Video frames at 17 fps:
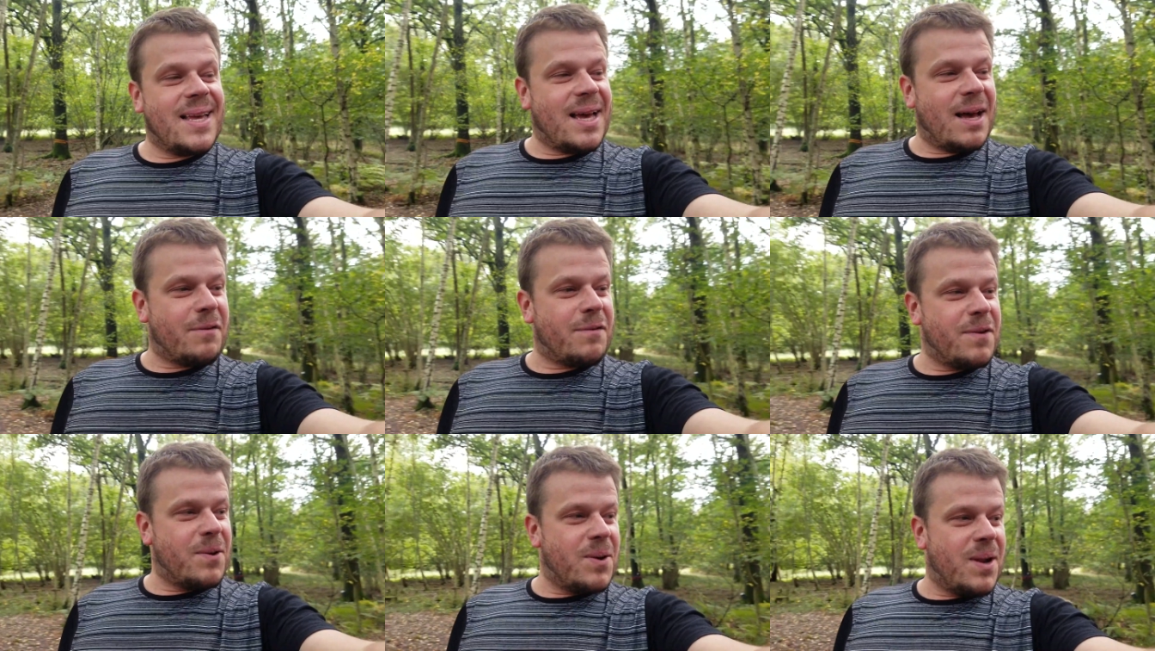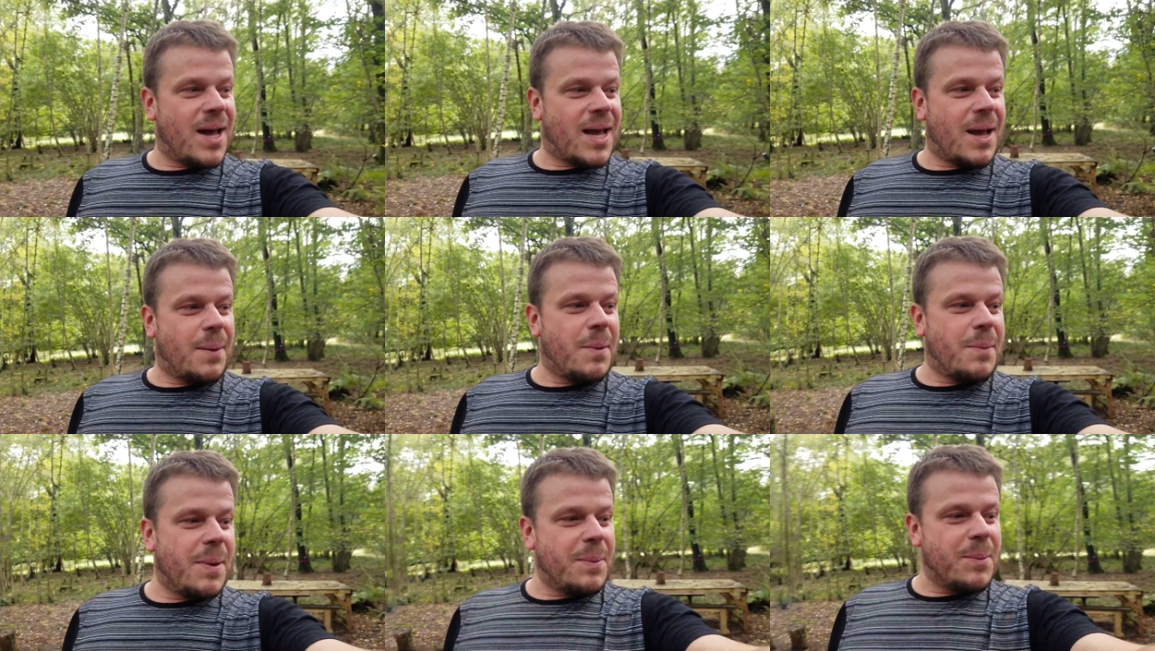I feel like
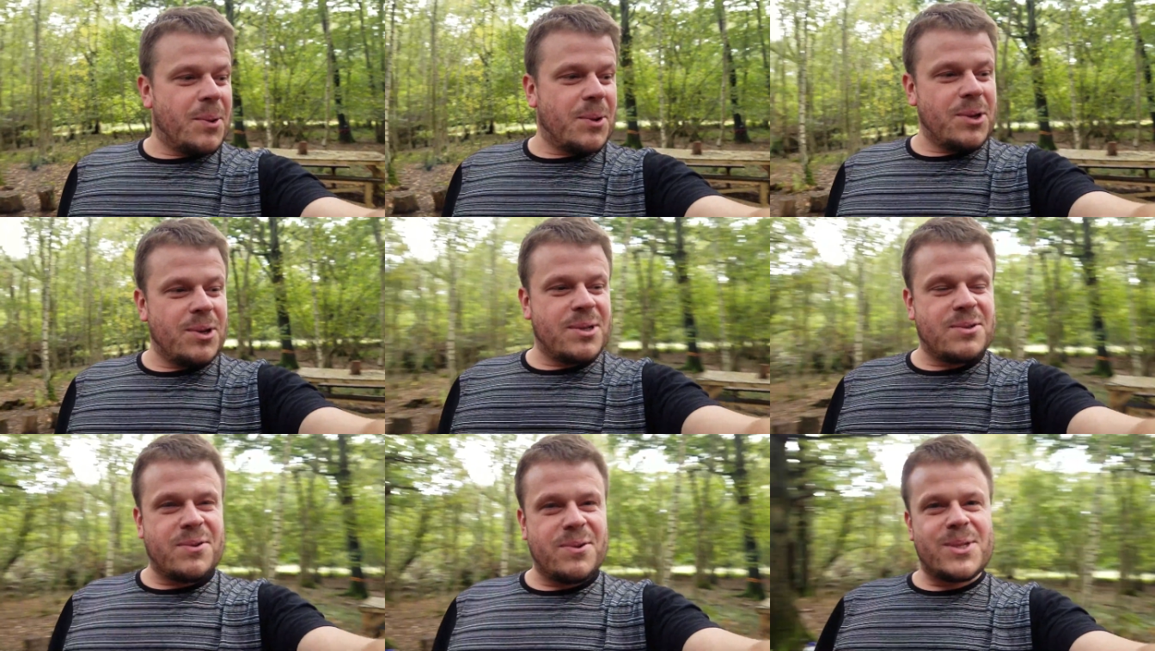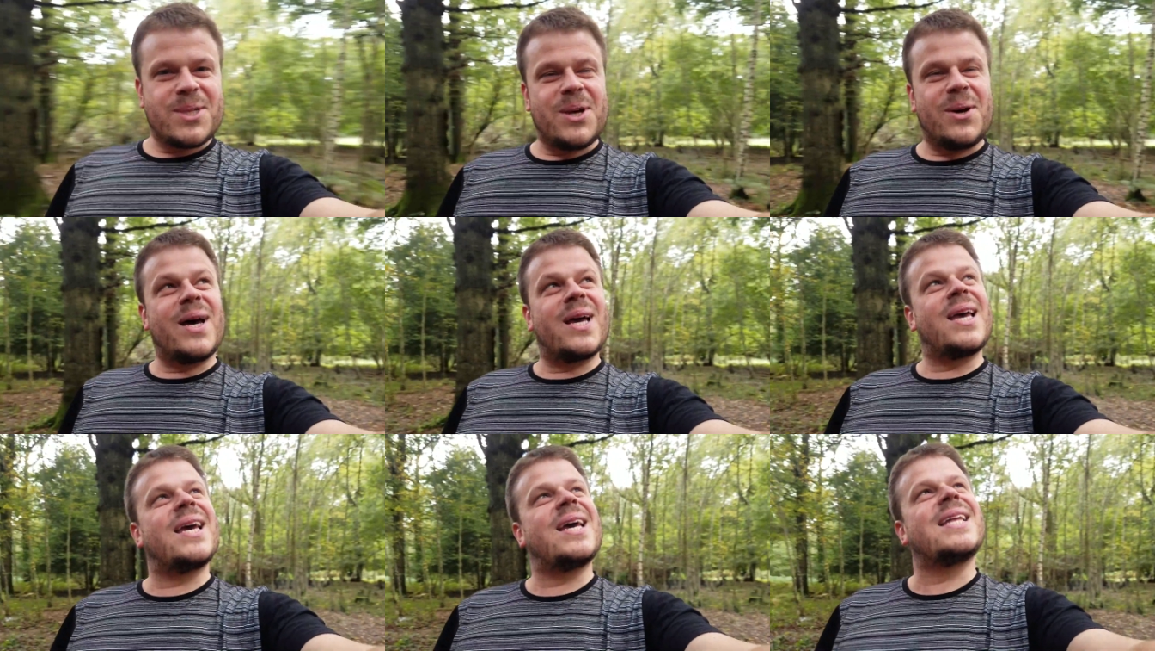I'm a bit more useful, so
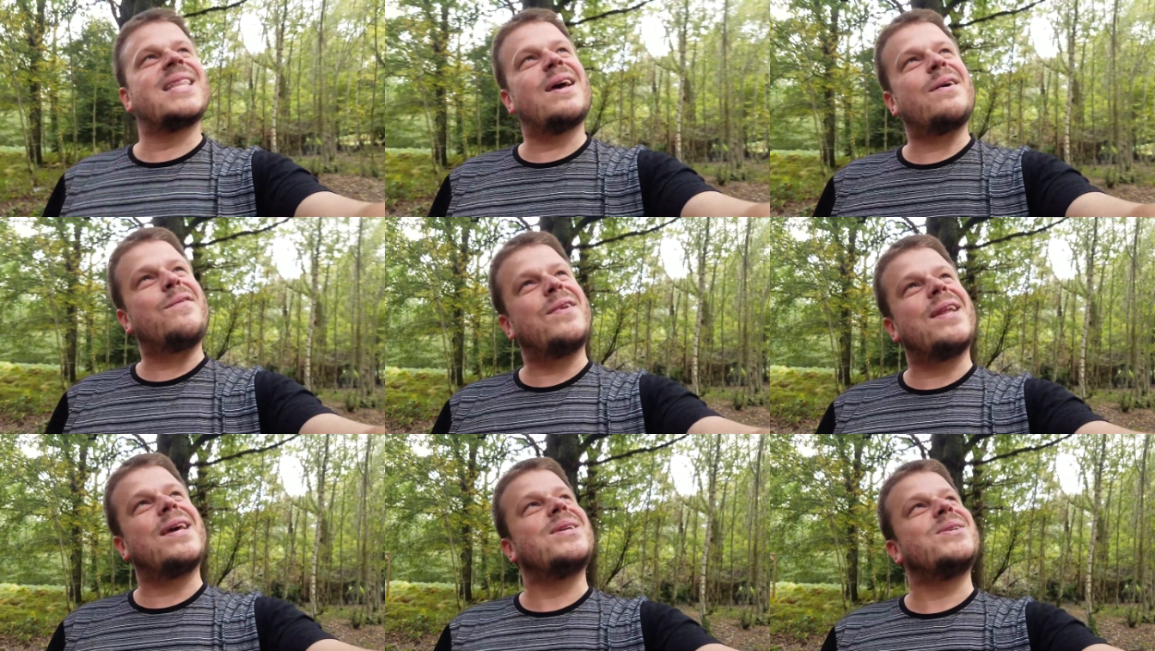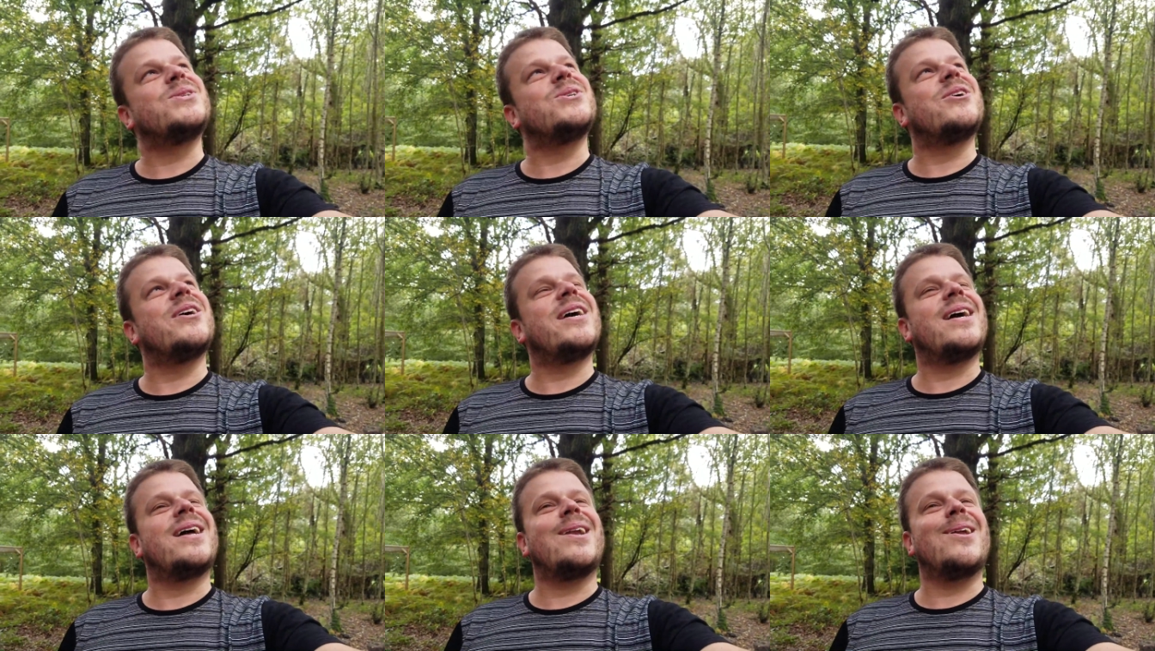I definitely
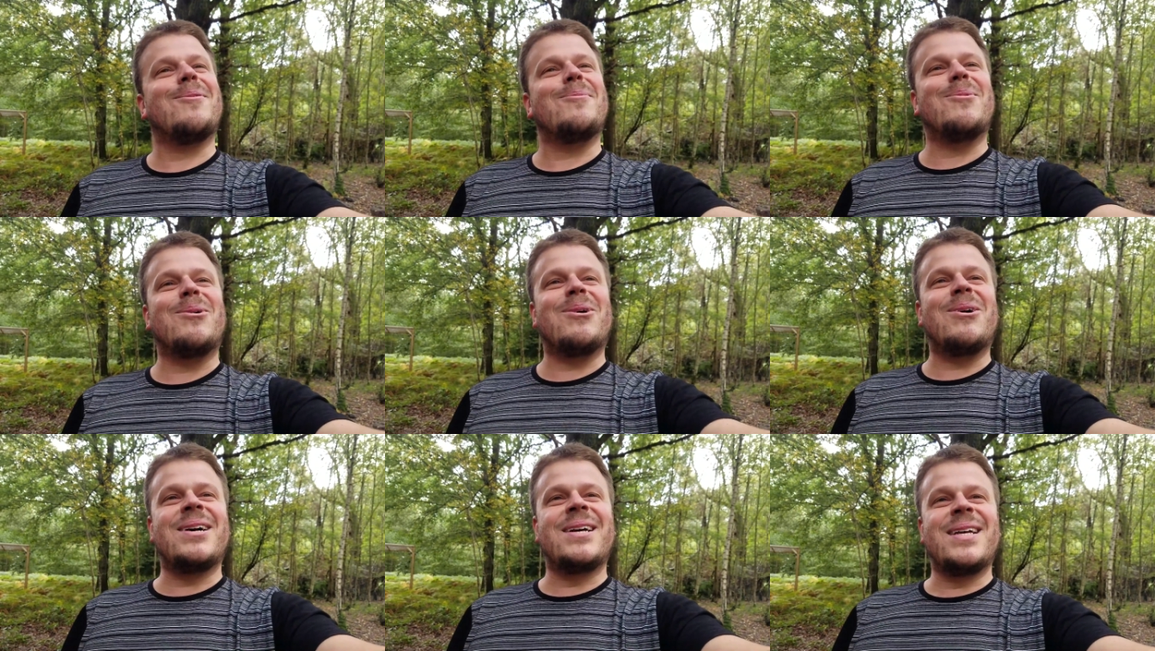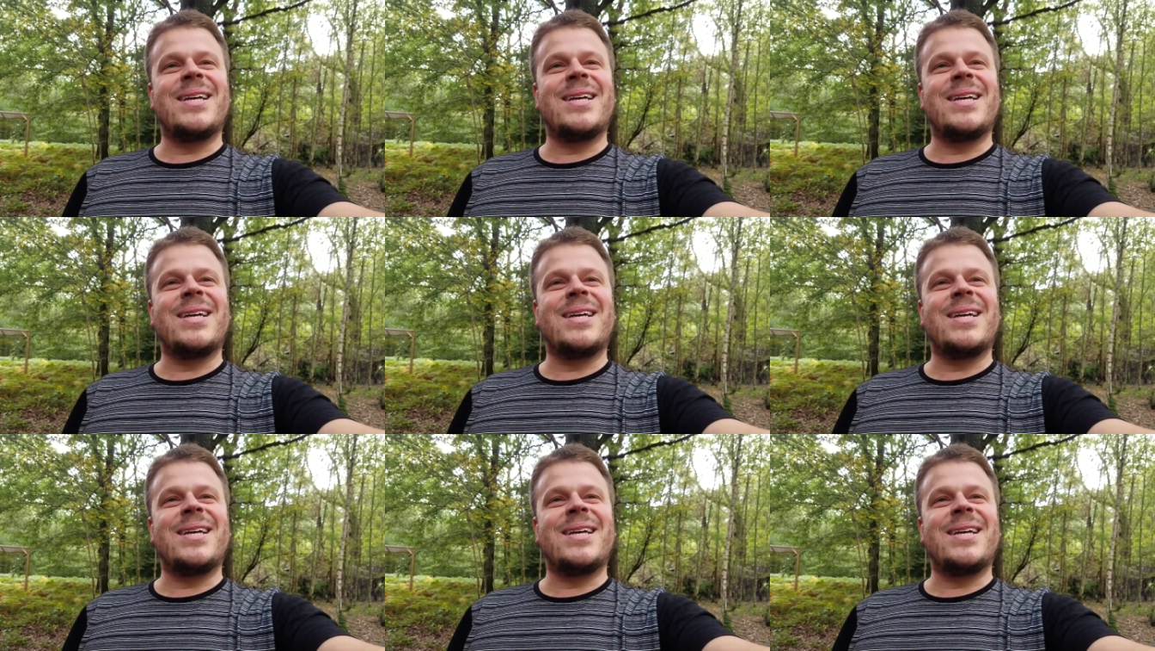enjoy it a lot more.